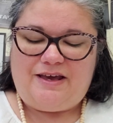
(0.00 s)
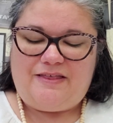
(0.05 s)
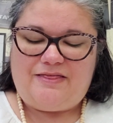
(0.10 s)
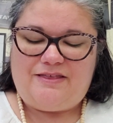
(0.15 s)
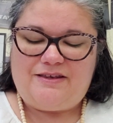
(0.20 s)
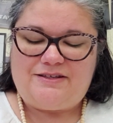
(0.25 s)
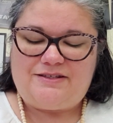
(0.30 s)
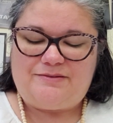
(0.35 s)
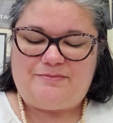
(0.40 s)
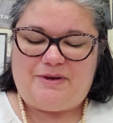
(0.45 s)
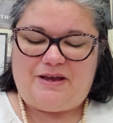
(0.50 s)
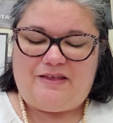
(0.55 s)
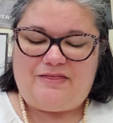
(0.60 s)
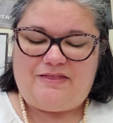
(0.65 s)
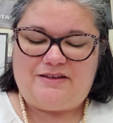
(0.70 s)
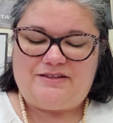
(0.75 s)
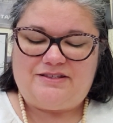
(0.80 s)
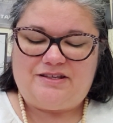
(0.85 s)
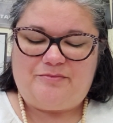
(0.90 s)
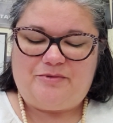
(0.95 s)
This meant
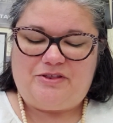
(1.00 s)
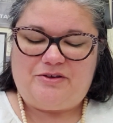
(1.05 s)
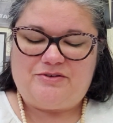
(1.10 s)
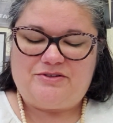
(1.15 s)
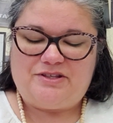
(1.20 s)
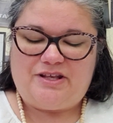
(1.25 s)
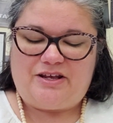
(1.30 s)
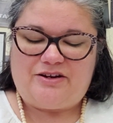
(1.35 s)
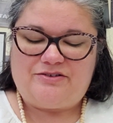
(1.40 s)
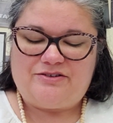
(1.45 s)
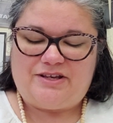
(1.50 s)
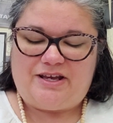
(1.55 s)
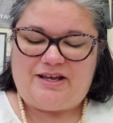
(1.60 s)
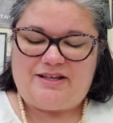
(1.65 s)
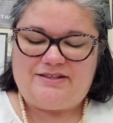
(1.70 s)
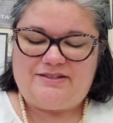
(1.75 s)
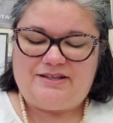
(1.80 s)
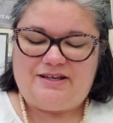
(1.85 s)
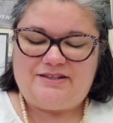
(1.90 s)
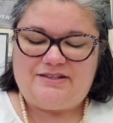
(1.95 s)
that some of those letters I
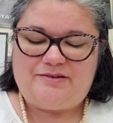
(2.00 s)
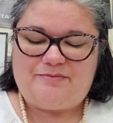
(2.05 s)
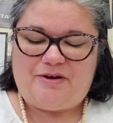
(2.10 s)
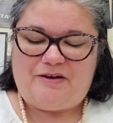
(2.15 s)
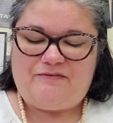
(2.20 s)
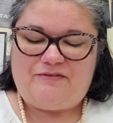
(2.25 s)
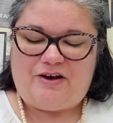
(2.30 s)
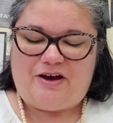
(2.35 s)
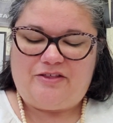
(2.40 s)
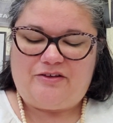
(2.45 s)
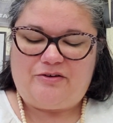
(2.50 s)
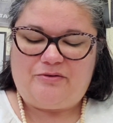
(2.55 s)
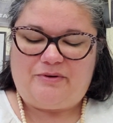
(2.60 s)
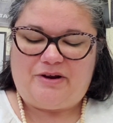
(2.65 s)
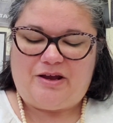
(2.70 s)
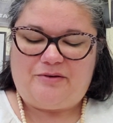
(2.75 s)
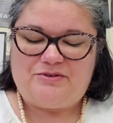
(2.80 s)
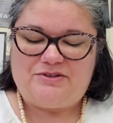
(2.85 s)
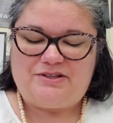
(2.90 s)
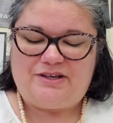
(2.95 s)
had sent to my father when
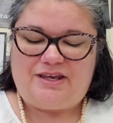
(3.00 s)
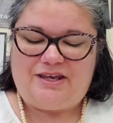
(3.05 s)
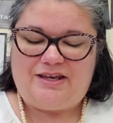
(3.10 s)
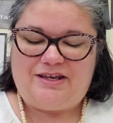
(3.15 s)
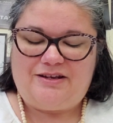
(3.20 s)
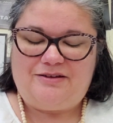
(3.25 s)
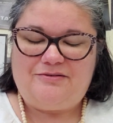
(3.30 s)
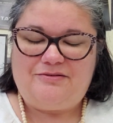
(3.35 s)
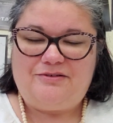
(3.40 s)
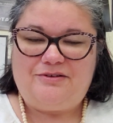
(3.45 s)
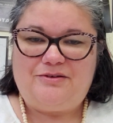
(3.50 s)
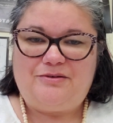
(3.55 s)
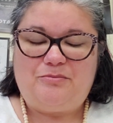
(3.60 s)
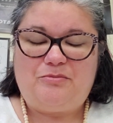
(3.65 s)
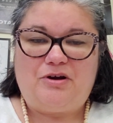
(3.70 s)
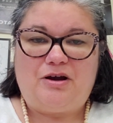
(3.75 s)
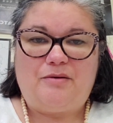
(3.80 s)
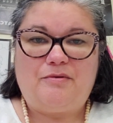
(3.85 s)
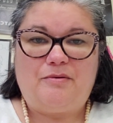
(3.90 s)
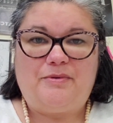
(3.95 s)
I was a kid
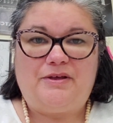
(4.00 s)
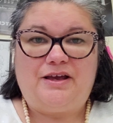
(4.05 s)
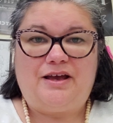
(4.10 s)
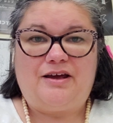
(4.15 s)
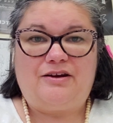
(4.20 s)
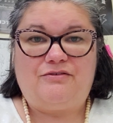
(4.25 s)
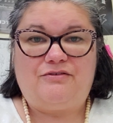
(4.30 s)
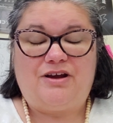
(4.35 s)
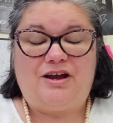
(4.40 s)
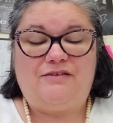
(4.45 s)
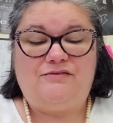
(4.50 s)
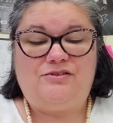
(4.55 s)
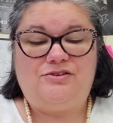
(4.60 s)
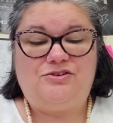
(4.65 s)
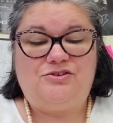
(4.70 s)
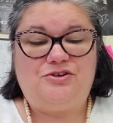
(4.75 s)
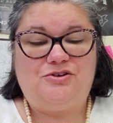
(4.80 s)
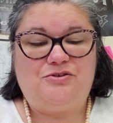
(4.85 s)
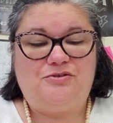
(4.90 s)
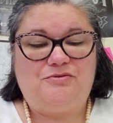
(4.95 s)
probably had arrived
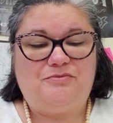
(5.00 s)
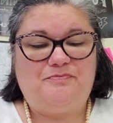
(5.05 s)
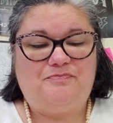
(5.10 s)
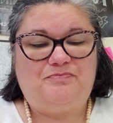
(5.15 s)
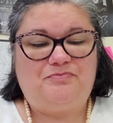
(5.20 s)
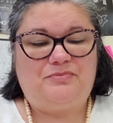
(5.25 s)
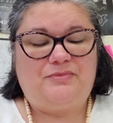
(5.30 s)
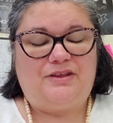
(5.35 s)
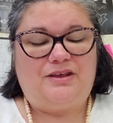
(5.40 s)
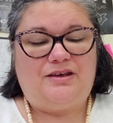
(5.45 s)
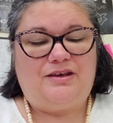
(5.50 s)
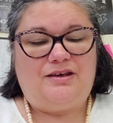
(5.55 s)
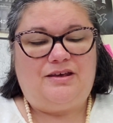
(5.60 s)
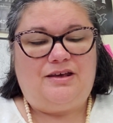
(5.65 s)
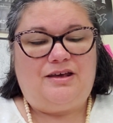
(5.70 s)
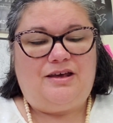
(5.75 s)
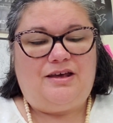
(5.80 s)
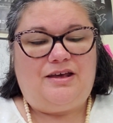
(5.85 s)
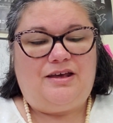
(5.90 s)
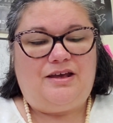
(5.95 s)
too.
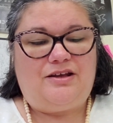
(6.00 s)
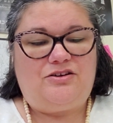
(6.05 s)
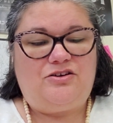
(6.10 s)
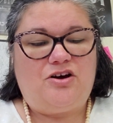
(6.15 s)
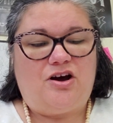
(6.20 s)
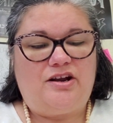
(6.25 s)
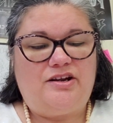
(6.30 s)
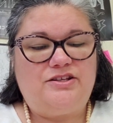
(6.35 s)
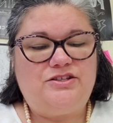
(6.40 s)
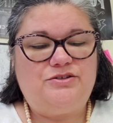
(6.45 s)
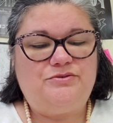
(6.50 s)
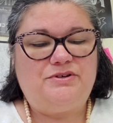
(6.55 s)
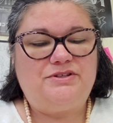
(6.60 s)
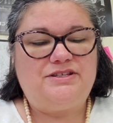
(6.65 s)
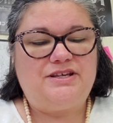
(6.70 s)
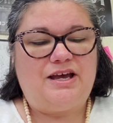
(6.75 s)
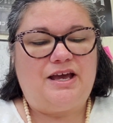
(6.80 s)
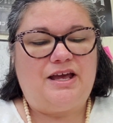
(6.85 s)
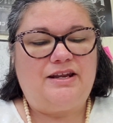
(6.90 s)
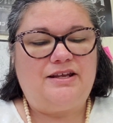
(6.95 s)
He had gone into a
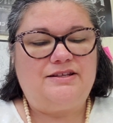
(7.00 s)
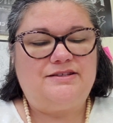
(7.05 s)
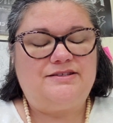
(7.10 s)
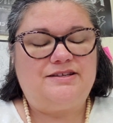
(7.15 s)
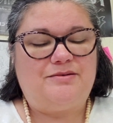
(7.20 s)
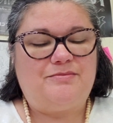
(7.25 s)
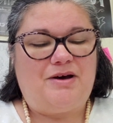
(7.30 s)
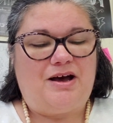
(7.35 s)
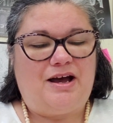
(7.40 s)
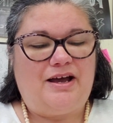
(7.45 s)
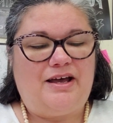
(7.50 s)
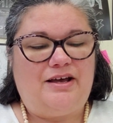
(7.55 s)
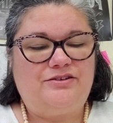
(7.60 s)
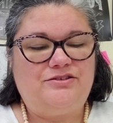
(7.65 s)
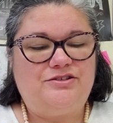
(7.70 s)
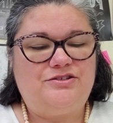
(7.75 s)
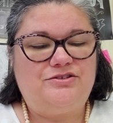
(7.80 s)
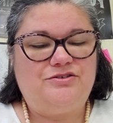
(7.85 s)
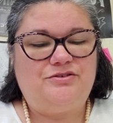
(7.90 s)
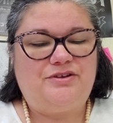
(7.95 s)
tent at some
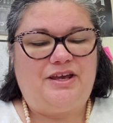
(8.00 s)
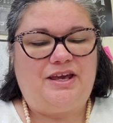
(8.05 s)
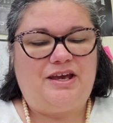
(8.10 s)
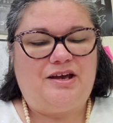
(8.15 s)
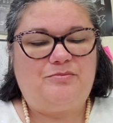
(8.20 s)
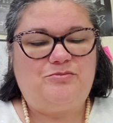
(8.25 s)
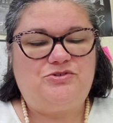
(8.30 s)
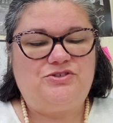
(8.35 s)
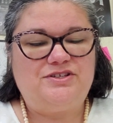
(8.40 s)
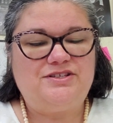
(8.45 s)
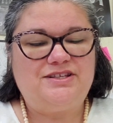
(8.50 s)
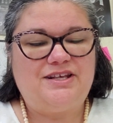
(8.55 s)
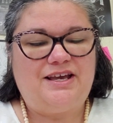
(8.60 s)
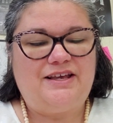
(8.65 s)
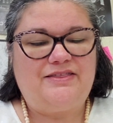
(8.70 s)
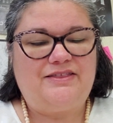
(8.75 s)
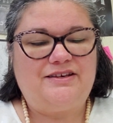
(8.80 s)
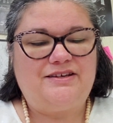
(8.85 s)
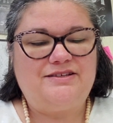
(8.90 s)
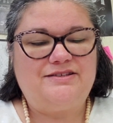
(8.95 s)
high-altitude camp just
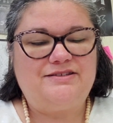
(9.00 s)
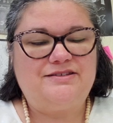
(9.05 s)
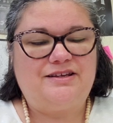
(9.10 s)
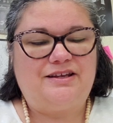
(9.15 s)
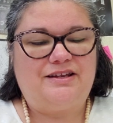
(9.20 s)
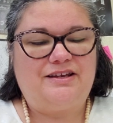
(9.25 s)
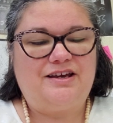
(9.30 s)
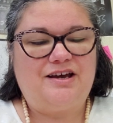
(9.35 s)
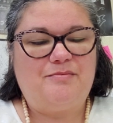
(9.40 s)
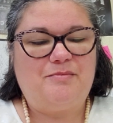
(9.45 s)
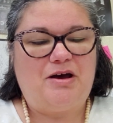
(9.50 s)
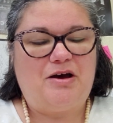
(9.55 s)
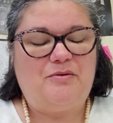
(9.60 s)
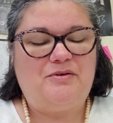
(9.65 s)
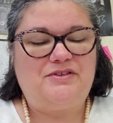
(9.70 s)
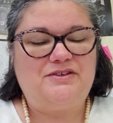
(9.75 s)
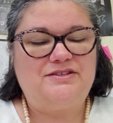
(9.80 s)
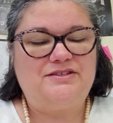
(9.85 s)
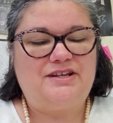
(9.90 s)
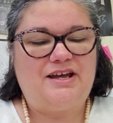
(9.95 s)
like this and come out
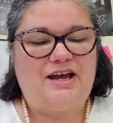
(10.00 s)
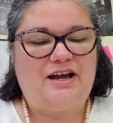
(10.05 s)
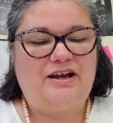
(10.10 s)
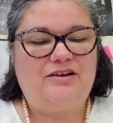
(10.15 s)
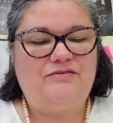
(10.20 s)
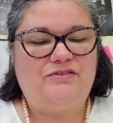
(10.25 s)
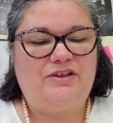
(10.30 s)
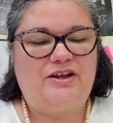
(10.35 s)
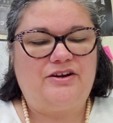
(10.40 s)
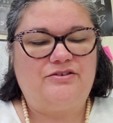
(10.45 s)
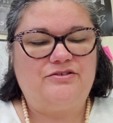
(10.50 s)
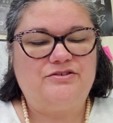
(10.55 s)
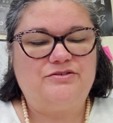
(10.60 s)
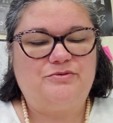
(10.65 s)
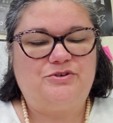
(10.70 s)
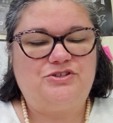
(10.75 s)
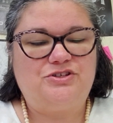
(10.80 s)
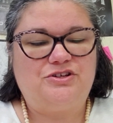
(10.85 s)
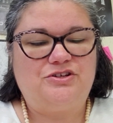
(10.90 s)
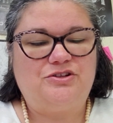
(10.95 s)
with a stack of letters,
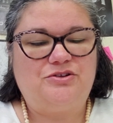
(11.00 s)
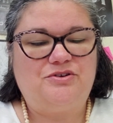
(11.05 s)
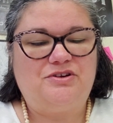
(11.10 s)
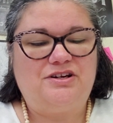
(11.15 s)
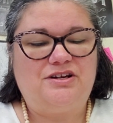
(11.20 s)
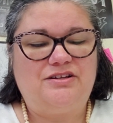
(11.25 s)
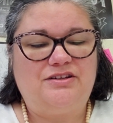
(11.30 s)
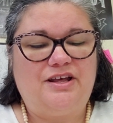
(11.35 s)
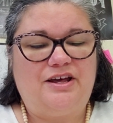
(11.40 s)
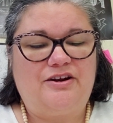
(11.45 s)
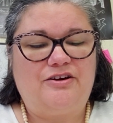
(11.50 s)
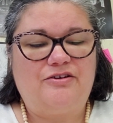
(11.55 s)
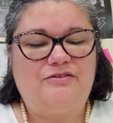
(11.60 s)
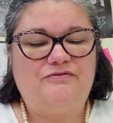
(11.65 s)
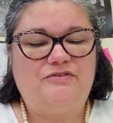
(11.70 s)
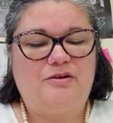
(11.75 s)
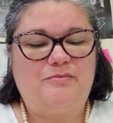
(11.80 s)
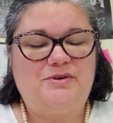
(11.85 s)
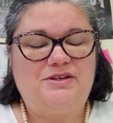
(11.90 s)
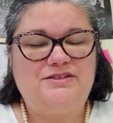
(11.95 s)
which included a letter
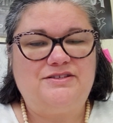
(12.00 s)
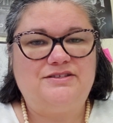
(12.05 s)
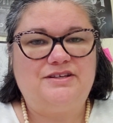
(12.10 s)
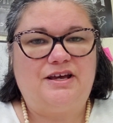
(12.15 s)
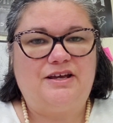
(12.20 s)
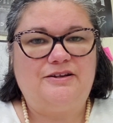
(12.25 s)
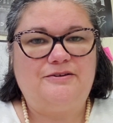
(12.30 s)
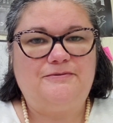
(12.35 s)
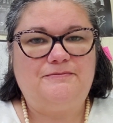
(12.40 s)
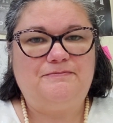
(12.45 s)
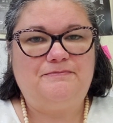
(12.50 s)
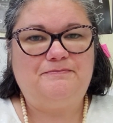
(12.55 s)
from his son.